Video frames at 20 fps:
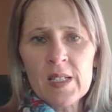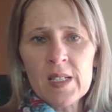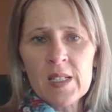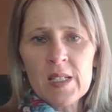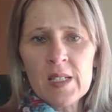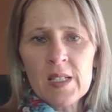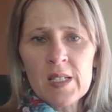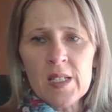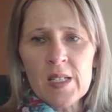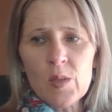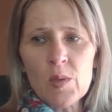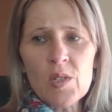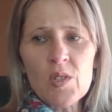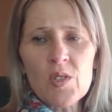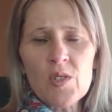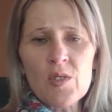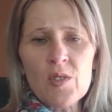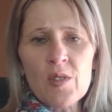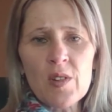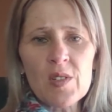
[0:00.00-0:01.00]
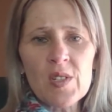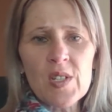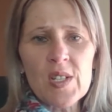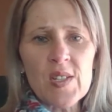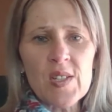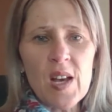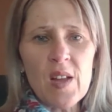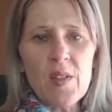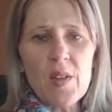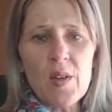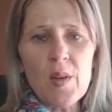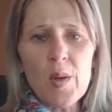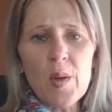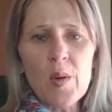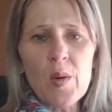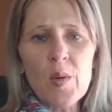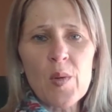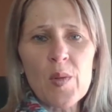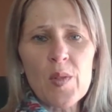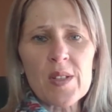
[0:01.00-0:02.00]
And I want you to notice how the
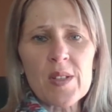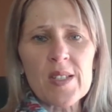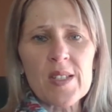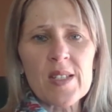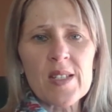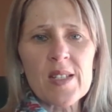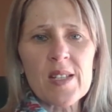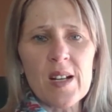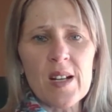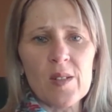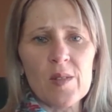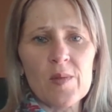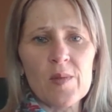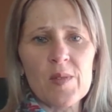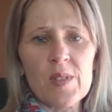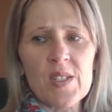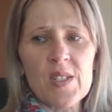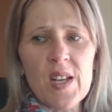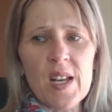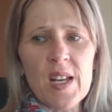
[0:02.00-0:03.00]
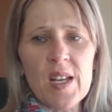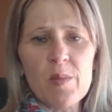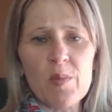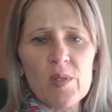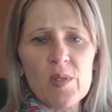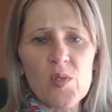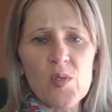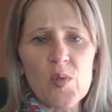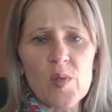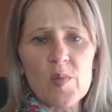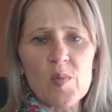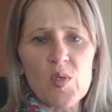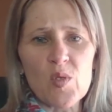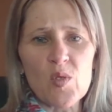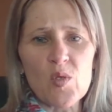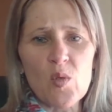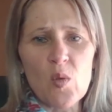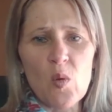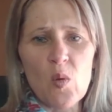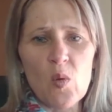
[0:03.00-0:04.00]
earth itself is able to
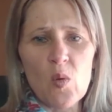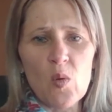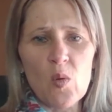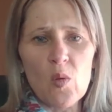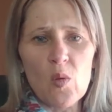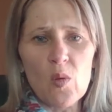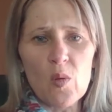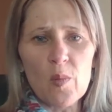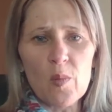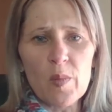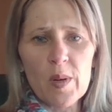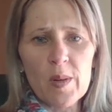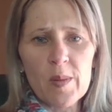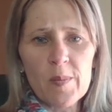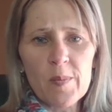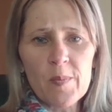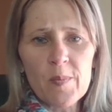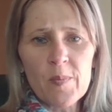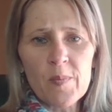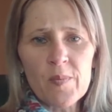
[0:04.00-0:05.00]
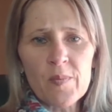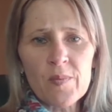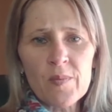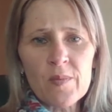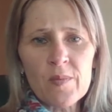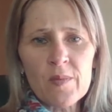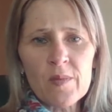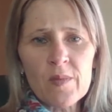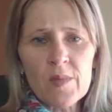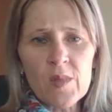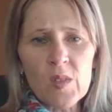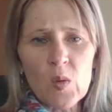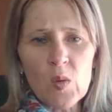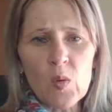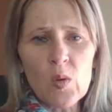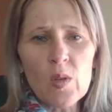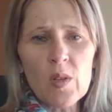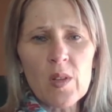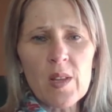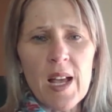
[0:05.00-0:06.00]
absorb
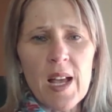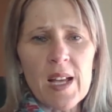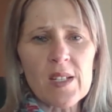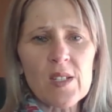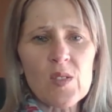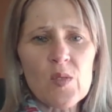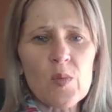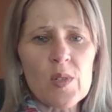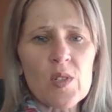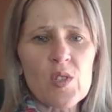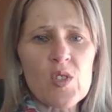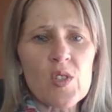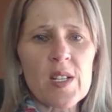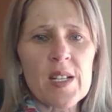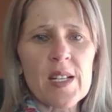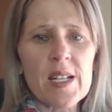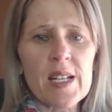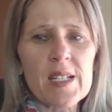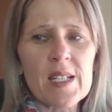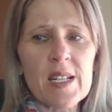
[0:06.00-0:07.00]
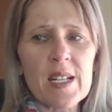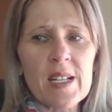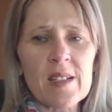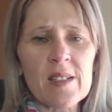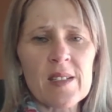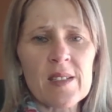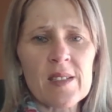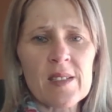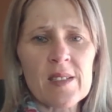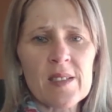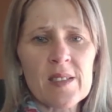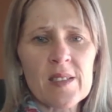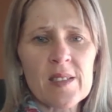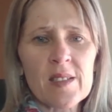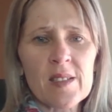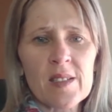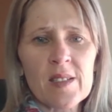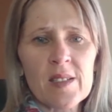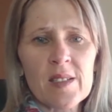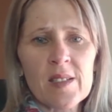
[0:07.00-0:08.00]
all that which the netting
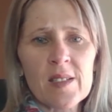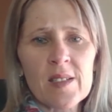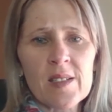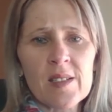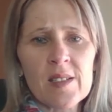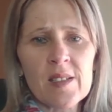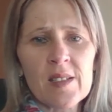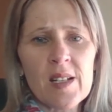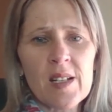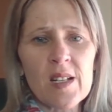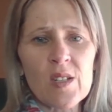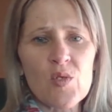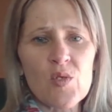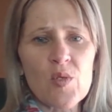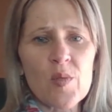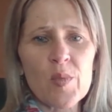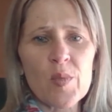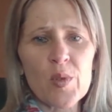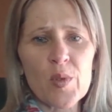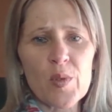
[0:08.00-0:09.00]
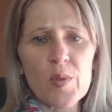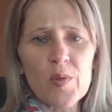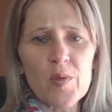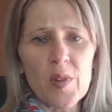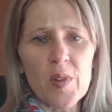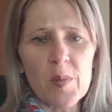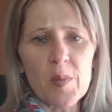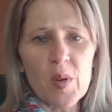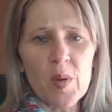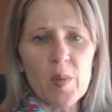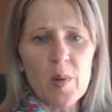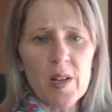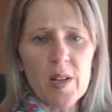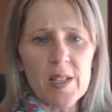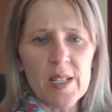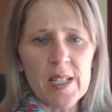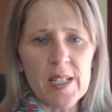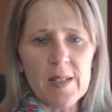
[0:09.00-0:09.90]
has removed from your body.